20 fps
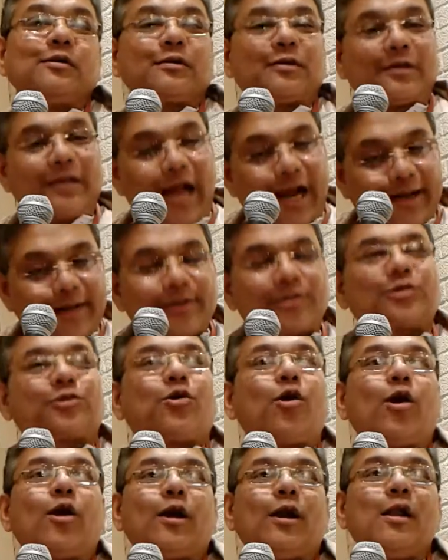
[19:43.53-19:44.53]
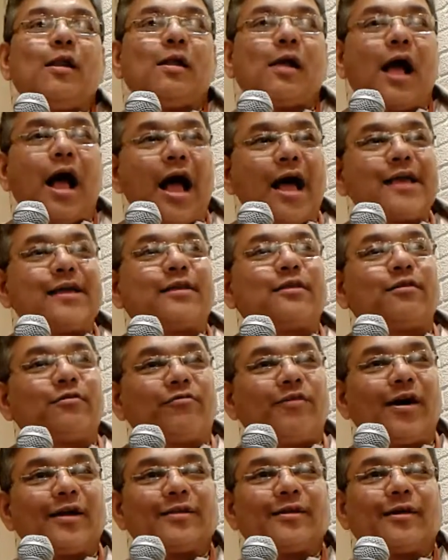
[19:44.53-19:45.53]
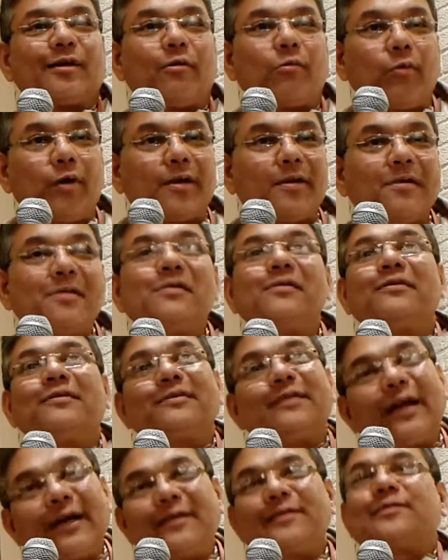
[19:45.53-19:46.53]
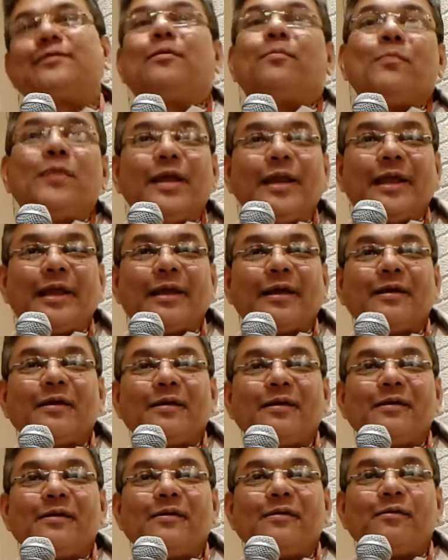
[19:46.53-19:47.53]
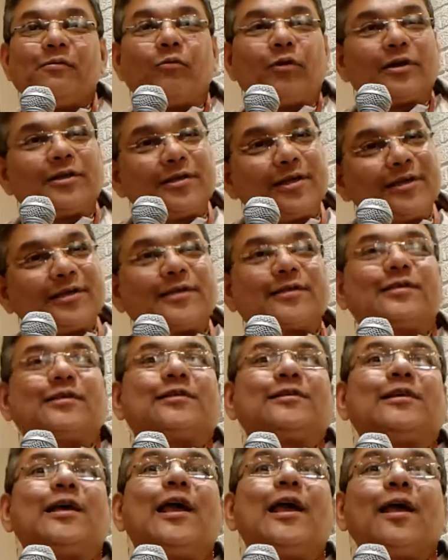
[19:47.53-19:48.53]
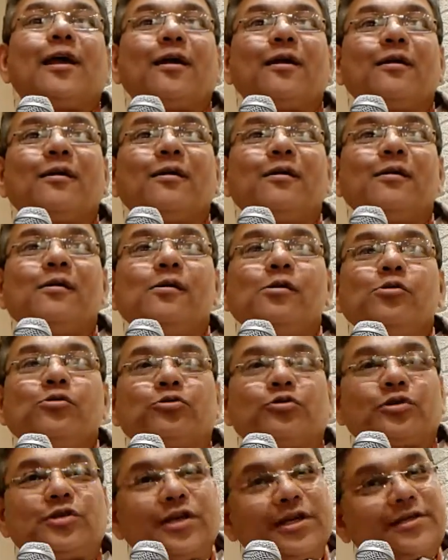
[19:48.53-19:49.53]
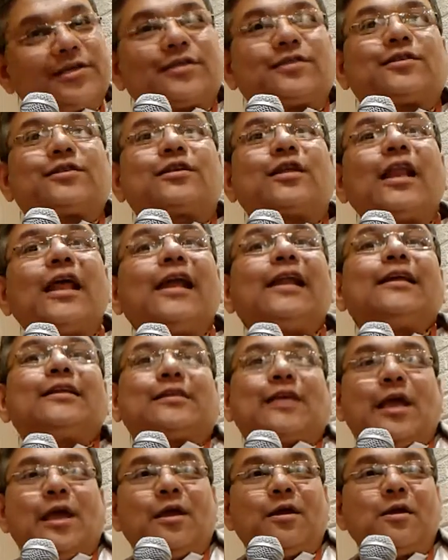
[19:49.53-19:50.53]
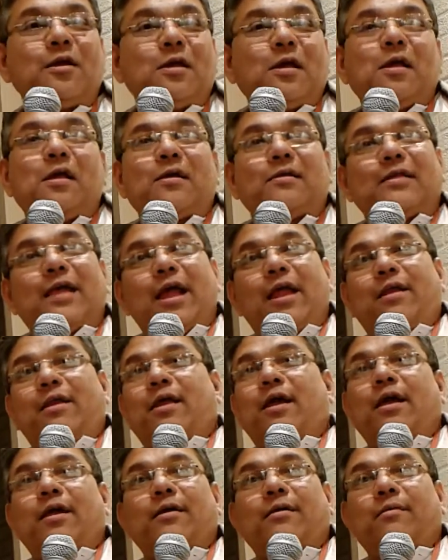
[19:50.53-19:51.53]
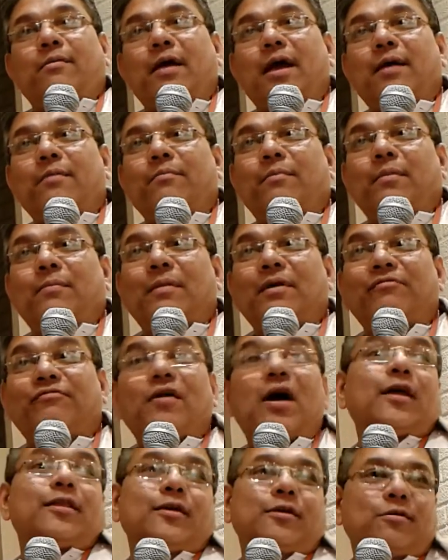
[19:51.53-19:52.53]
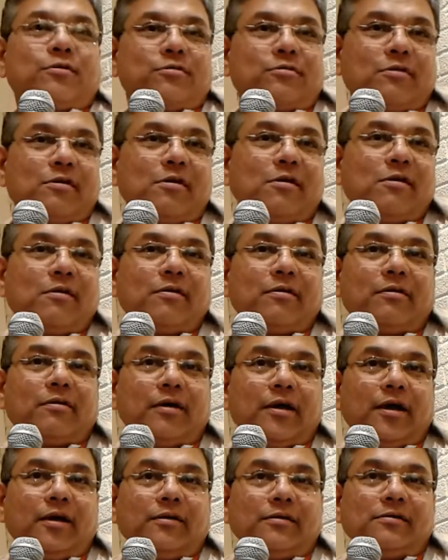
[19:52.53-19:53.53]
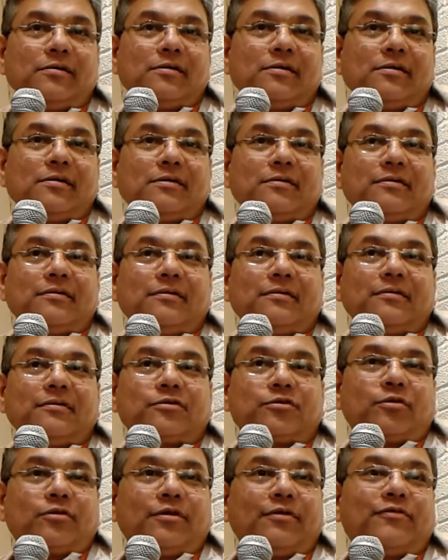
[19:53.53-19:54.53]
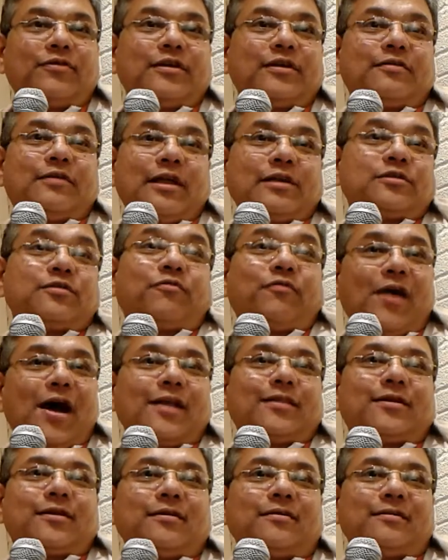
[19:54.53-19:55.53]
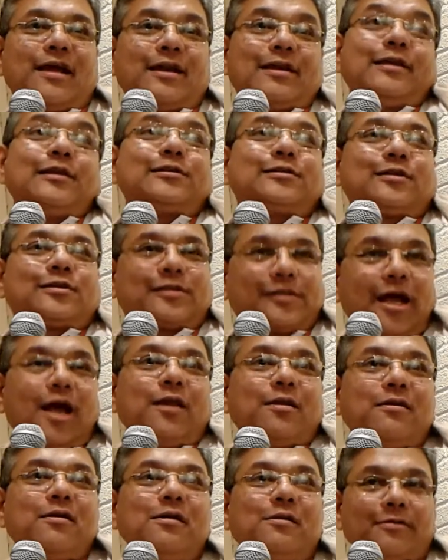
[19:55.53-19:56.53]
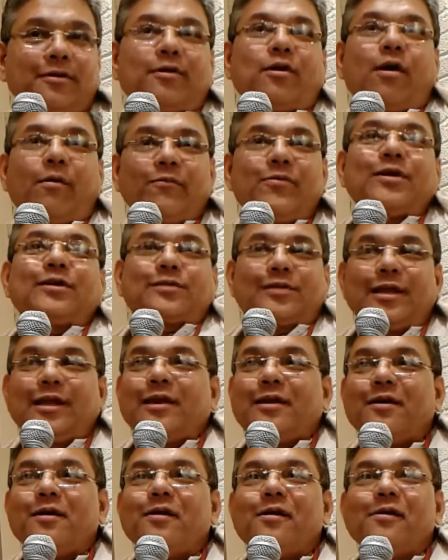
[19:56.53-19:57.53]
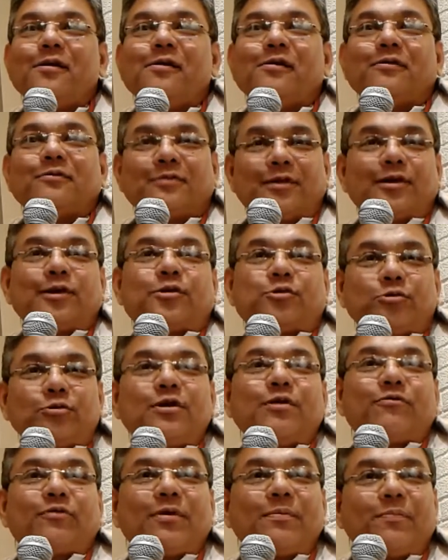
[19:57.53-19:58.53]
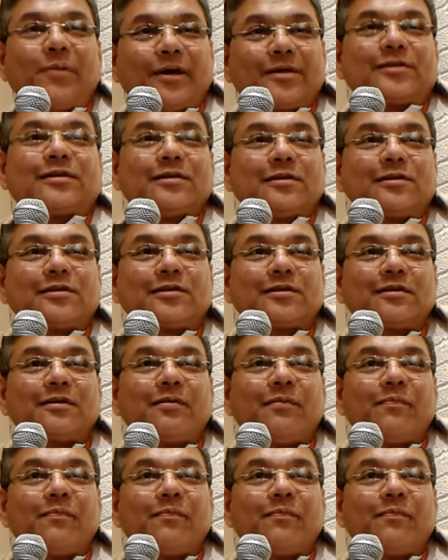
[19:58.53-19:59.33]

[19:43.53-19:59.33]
That is called I and the Father are one. That is the meaning, what Jesus is saying. So Jesus is clearly saying that I'm my Father. So if there's a father and he's the son, then obviously there are two different persons.